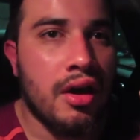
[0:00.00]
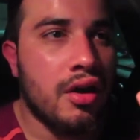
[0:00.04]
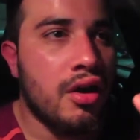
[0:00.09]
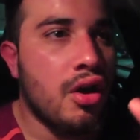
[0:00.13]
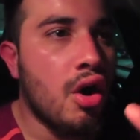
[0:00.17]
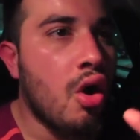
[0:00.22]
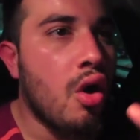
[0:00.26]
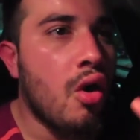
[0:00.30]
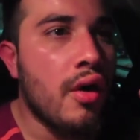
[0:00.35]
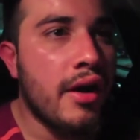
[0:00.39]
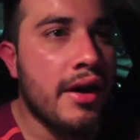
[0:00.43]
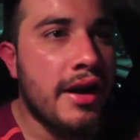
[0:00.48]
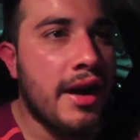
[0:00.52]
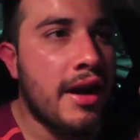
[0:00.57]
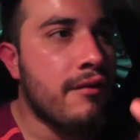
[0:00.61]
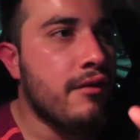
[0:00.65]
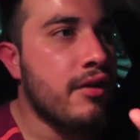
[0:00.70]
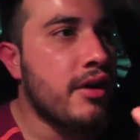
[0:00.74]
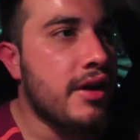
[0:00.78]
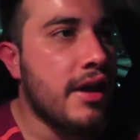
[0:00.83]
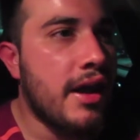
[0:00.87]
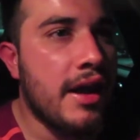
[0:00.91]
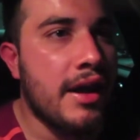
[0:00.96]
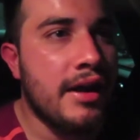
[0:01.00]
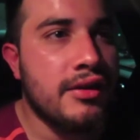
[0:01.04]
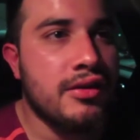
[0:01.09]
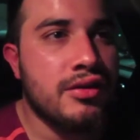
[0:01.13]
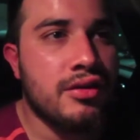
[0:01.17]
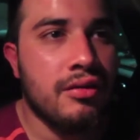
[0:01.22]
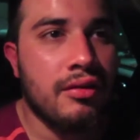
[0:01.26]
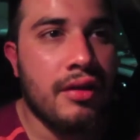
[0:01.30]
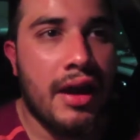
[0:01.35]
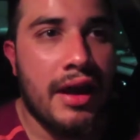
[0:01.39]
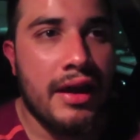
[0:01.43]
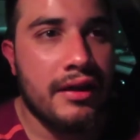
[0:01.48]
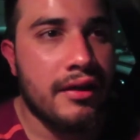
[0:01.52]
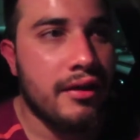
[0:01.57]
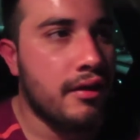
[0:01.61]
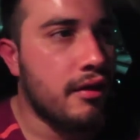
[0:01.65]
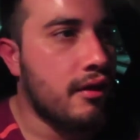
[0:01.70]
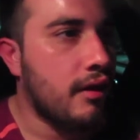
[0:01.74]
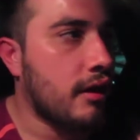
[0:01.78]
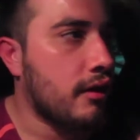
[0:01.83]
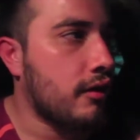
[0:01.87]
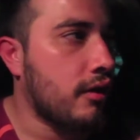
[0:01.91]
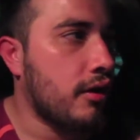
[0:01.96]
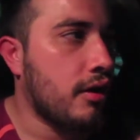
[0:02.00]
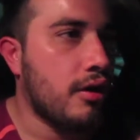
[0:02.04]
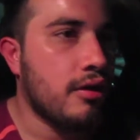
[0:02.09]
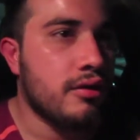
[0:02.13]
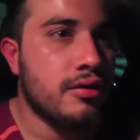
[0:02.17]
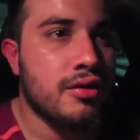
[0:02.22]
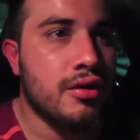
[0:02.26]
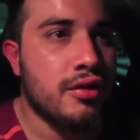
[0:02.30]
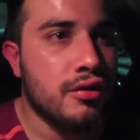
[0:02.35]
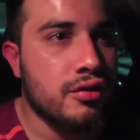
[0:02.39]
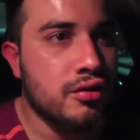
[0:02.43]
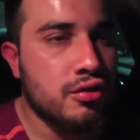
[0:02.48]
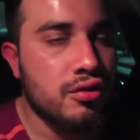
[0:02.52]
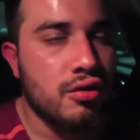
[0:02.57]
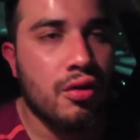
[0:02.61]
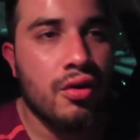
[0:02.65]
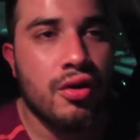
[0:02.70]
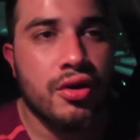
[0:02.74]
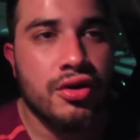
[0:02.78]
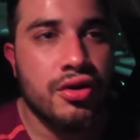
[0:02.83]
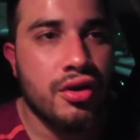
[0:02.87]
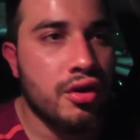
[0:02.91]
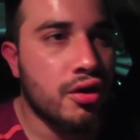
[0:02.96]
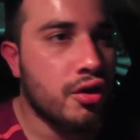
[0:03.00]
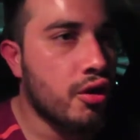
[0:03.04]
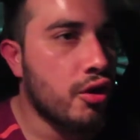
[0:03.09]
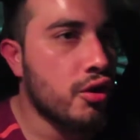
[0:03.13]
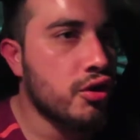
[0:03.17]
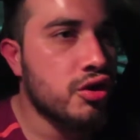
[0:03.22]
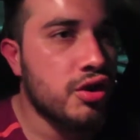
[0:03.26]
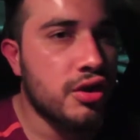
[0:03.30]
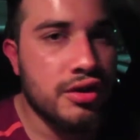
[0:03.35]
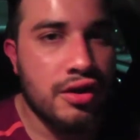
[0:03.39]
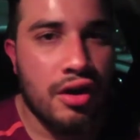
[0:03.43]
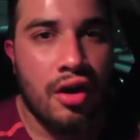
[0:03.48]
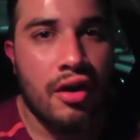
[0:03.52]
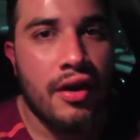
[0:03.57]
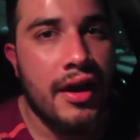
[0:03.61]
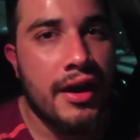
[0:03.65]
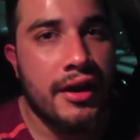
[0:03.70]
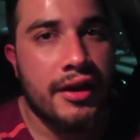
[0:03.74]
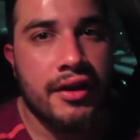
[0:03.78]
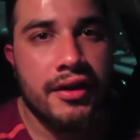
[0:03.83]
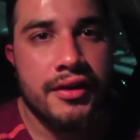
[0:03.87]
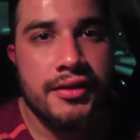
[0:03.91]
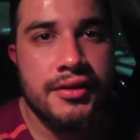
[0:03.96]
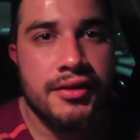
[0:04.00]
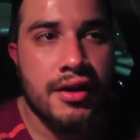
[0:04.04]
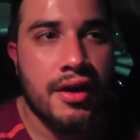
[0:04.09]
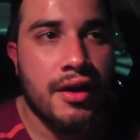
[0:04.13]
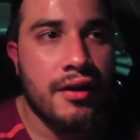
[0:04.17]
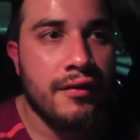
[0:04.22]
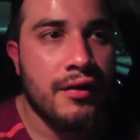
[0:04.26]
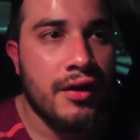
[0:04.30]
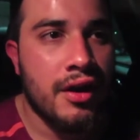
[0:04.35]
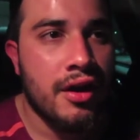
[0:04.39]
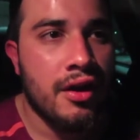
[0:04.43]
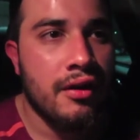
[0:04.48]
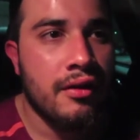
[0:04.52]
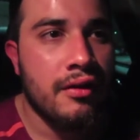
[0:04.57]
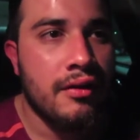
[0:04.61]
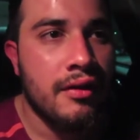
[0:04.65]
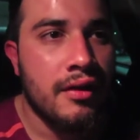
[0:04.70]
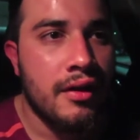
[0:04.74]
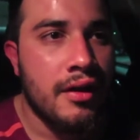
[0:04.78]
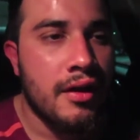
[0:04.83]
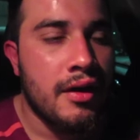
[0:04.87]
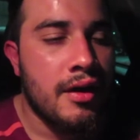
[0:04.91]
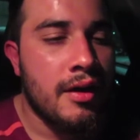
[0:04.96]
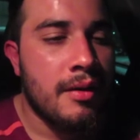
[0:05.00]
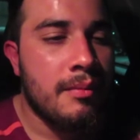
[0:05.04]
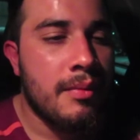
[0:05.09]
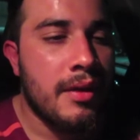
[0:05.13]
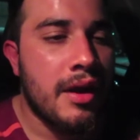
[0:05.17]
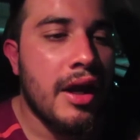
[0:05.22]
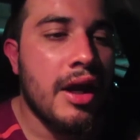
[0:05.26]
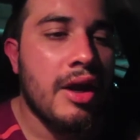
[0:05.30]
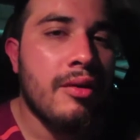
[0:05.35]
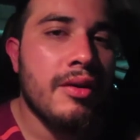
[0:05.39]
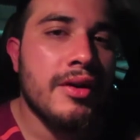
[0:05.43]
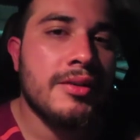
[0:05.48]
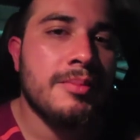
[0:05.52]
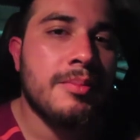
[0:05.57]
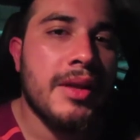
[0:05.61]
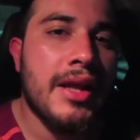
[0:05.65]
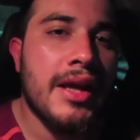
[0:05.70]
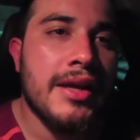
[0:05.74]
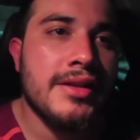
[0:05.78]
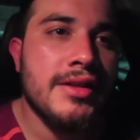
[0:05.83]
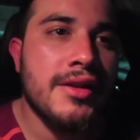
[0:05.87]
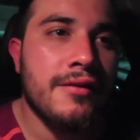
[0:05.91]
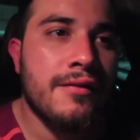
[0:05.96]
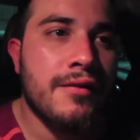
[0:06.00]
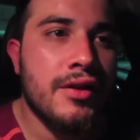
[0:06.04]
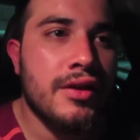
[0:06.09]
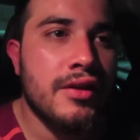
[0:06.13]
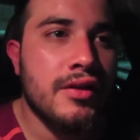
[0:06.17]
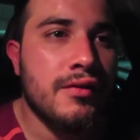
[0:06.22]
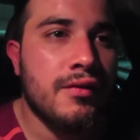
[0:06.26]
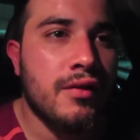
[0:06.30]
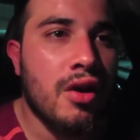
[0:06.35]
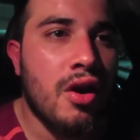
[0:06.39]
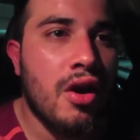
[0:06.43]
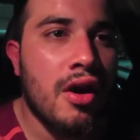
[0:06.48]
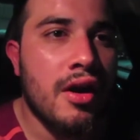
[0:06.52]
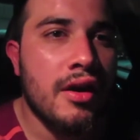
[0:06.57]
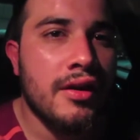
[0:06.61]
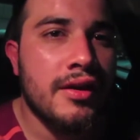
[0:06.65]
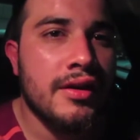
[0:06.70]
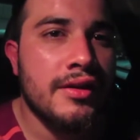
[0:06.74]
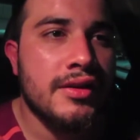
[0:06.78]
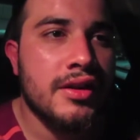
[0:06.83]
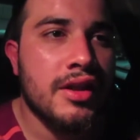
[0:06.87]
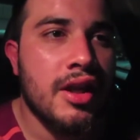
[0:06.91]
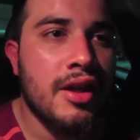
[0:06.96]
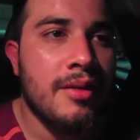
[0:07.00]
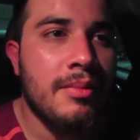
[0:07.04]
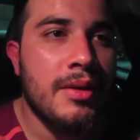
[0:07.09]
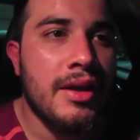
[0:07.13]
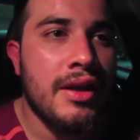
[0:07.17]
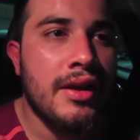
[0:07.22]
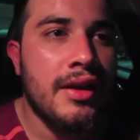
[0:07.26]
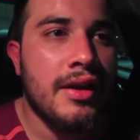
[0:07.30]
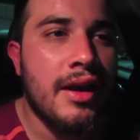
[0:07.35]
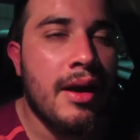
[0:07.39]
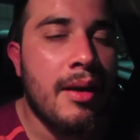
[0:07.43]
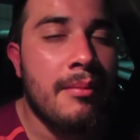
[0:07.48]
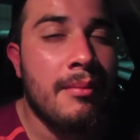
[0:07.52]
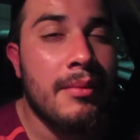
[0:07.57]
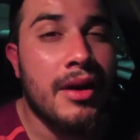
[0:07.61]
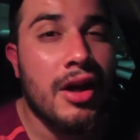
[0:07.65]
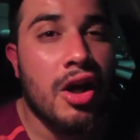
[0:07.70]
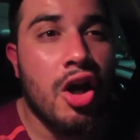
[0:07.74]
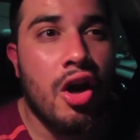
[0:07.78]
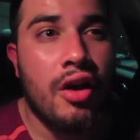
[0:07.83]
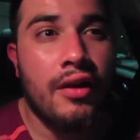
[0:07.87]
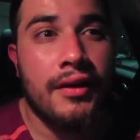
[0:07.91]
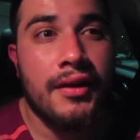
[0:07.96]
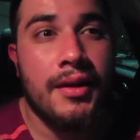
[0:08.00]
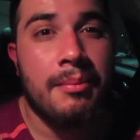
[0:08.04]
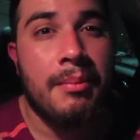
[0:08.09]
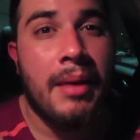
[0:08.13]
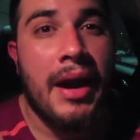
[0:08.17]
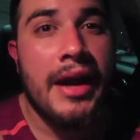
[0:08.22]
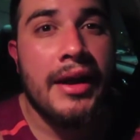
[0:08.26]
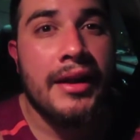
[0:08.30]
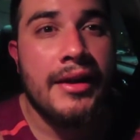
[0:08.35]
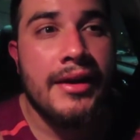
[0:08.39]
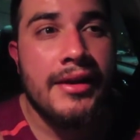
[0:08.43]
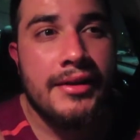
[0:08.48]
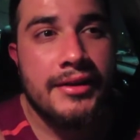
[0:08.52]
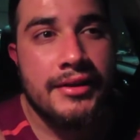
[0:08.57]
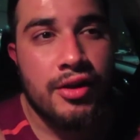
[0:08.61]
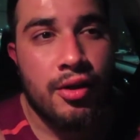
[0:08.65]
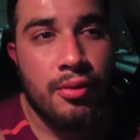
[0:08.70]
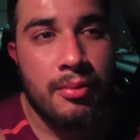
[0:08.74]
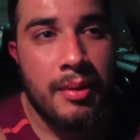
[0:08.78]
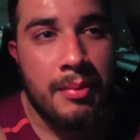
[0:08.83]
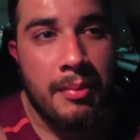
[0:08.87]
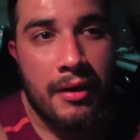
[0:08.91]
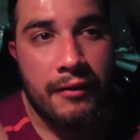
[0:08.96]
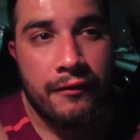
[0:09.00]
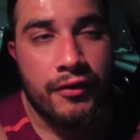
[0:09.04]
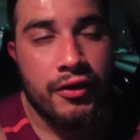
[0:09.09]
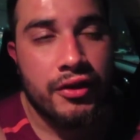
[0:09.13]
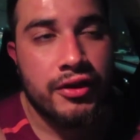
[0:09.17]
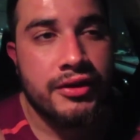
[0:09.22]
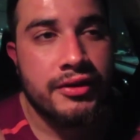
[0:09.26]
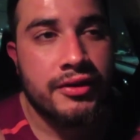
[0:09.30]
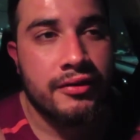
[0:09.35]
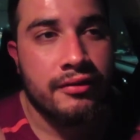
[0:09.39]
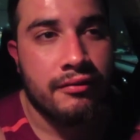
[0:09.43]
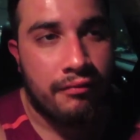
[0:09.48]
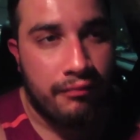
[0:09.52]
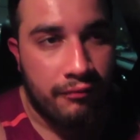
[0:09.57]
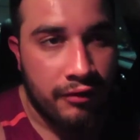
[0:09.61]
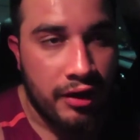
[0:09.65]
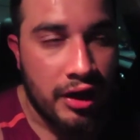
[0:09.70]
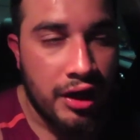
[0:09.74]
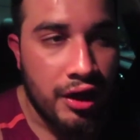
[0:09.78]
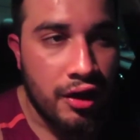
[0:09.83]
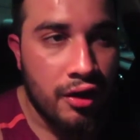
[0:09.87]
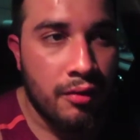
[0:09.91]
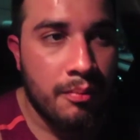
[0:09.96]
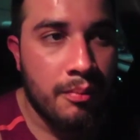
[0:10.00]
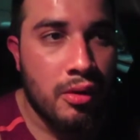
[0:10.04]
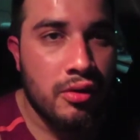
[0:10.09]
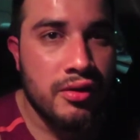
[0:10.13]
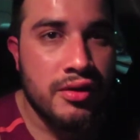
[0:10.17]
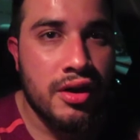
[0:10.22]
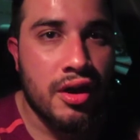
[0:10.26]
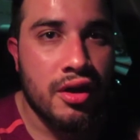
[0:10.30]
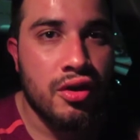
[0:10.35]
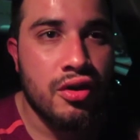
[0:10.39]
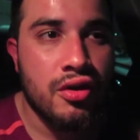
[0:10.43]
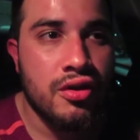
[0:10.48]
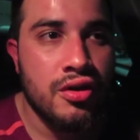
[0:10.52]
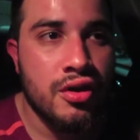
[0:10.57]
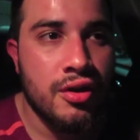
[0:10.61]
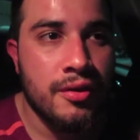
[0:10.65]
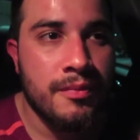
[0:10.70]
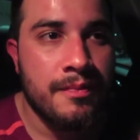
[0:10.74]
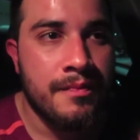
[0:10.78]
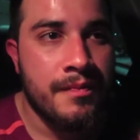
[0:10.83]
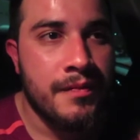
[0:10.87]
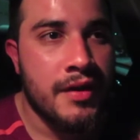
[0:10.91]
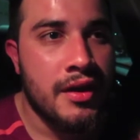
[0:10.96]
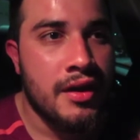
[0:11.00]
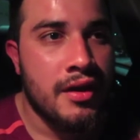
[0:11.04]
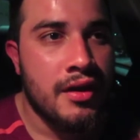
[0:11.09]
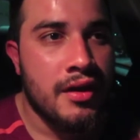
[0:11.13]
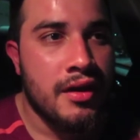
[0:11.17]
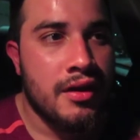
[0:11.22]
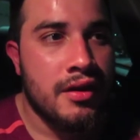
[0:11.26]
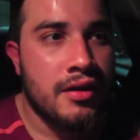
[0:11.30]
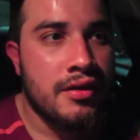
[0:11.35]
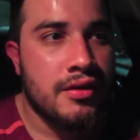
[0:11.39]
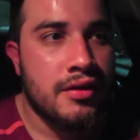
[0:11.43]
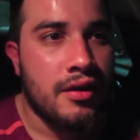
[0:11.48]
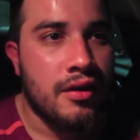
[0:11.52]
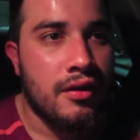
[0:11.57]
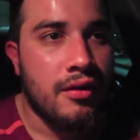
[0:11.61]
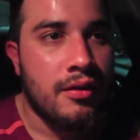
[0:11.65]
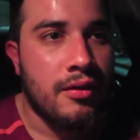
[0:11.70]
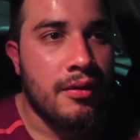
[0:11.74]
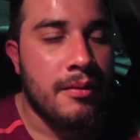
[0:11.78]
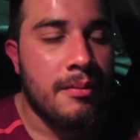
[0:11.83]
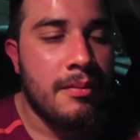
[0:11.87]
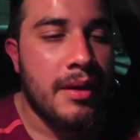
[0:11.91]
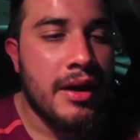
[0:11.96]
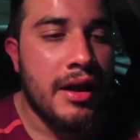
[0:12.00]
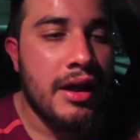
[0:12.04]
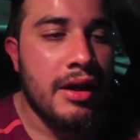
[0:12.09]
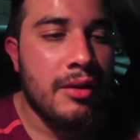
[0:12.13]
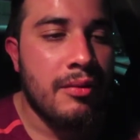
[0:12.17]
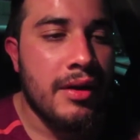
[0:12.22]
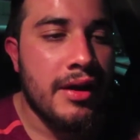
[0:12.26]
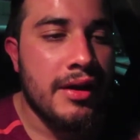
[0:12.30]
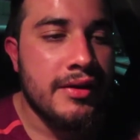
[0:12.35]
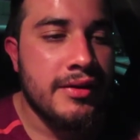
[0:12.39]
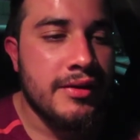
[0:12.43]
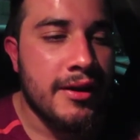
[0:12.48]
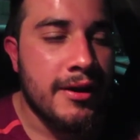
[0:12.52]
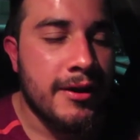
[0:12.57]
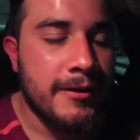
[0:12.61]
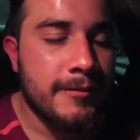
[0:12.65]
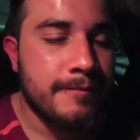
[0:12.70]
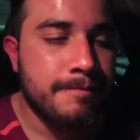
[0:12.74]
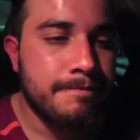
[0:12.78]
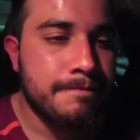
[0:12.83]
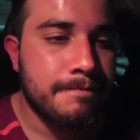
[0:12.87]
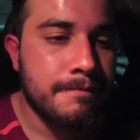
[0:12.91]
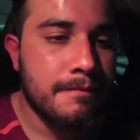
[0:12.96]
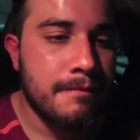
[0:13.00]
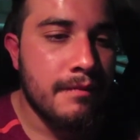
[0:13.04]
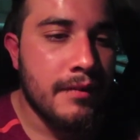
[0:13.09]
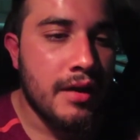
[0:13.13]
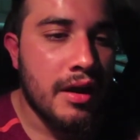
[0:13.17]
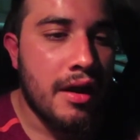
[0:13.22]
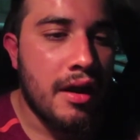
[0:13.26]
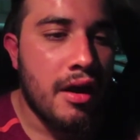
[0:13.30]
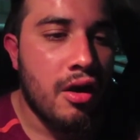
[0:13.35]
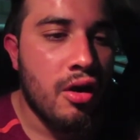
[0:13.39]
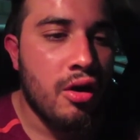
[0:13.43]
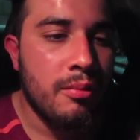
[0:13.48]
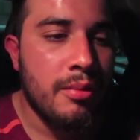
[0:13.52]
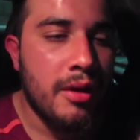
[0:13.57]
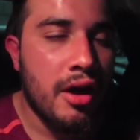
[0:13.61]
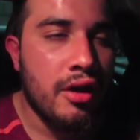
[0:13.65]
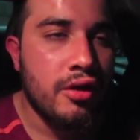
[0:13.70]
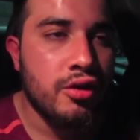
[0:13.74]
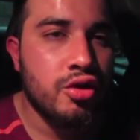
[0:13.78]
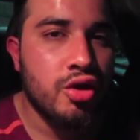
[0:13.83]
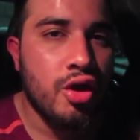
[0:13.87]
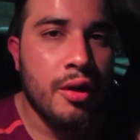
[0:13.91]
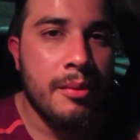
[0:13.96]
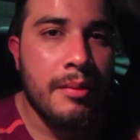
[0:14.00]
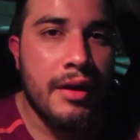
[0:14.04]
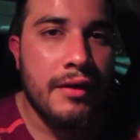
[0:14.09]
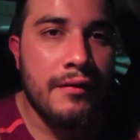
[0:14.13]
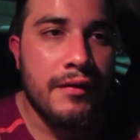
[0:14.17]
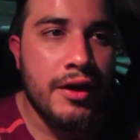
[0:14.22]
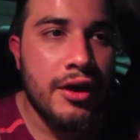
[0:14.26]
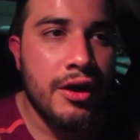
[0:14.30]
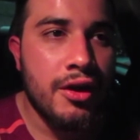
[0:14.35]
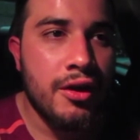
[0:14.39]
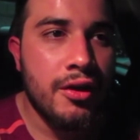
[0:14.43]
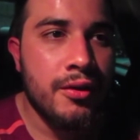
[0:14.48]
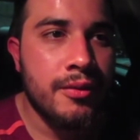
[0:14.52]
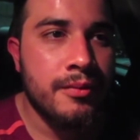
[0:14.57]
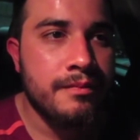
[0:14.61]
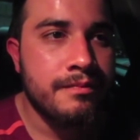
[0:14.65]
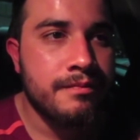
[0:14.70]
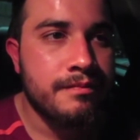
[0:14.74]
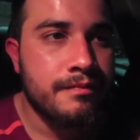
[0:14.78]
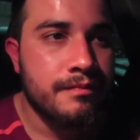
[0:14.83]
going every day to, like, you know, I don't know, to the store, to the groceries, all that good stuff, you know. But anyways, but that's it for this vlog. It's gonna be, I'm gonna call it the pilot, because it'll be my first video posting on YouTube. So, but anyways, I hope y'all enjoy my video.